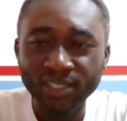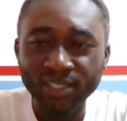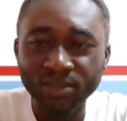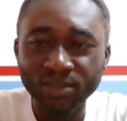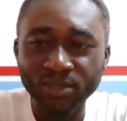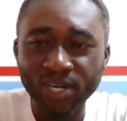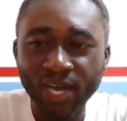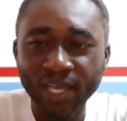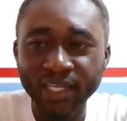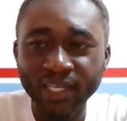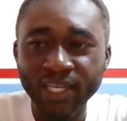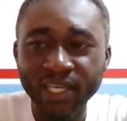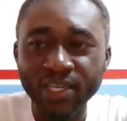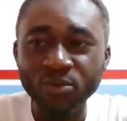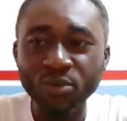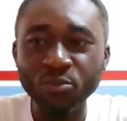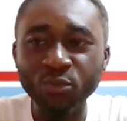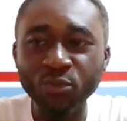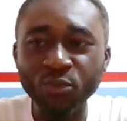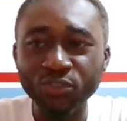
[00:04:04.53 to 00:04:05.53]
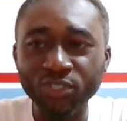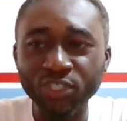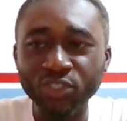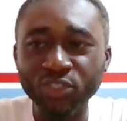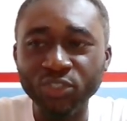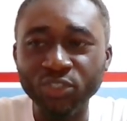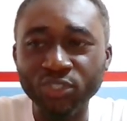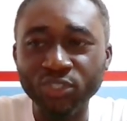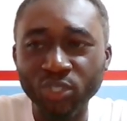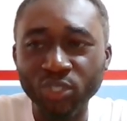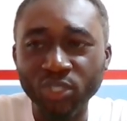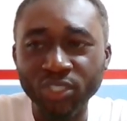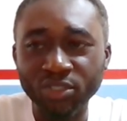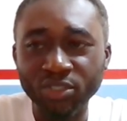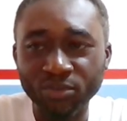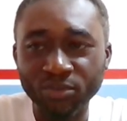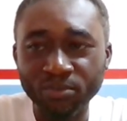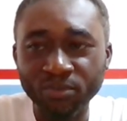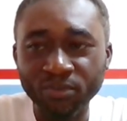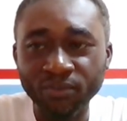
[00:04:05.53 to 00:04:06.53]
to Flutter, right? We move
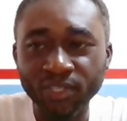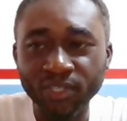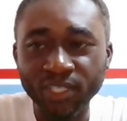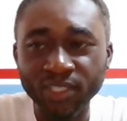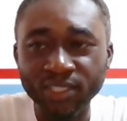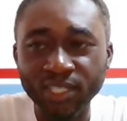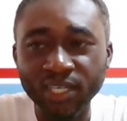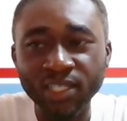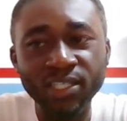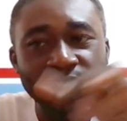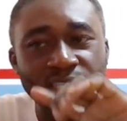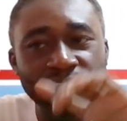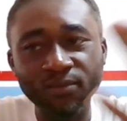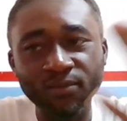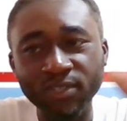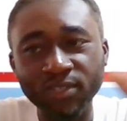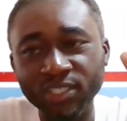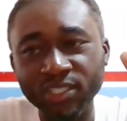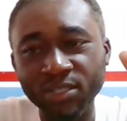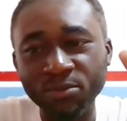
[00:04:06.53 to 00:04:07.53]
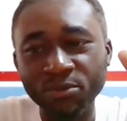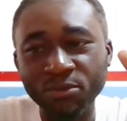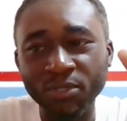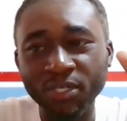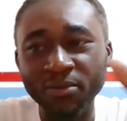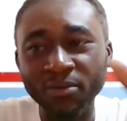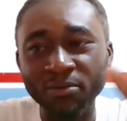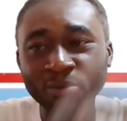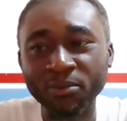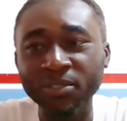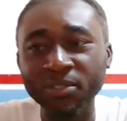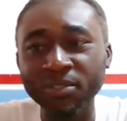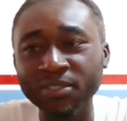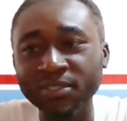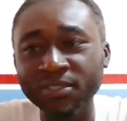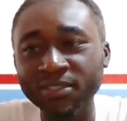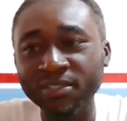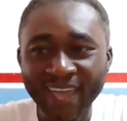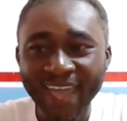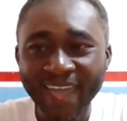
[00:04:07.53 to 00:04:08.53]
straight to installation of Flutter and Flutter
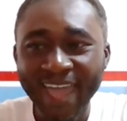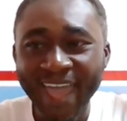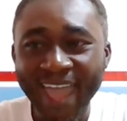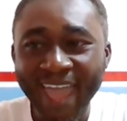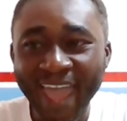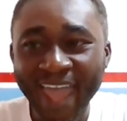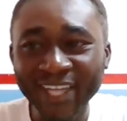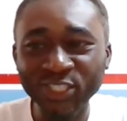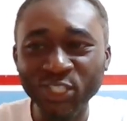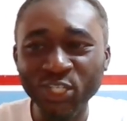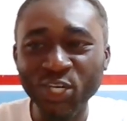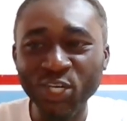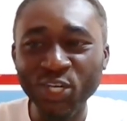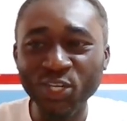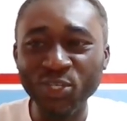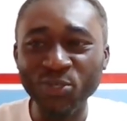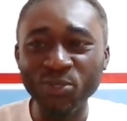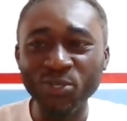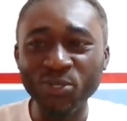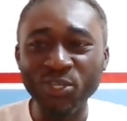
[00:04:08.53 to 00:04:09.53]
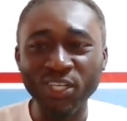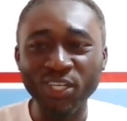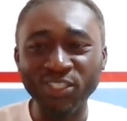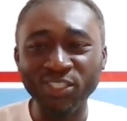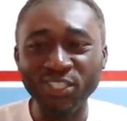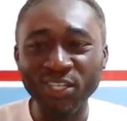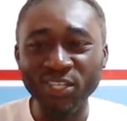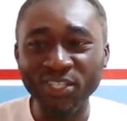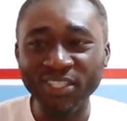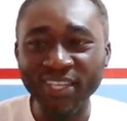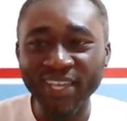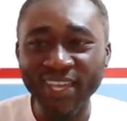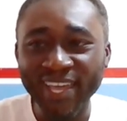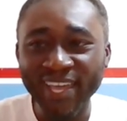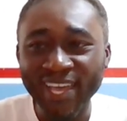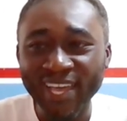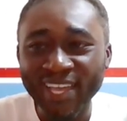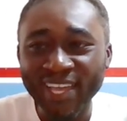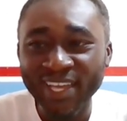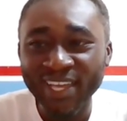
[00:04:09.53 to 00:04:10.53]
Converter. Enjoy
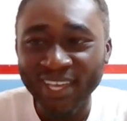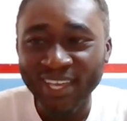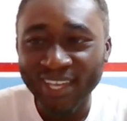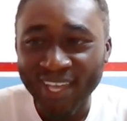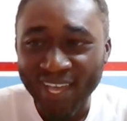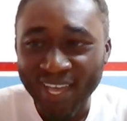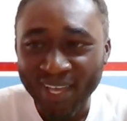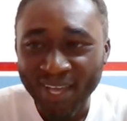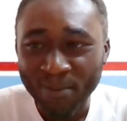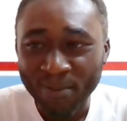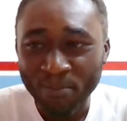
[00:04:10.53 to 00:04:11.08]
your day.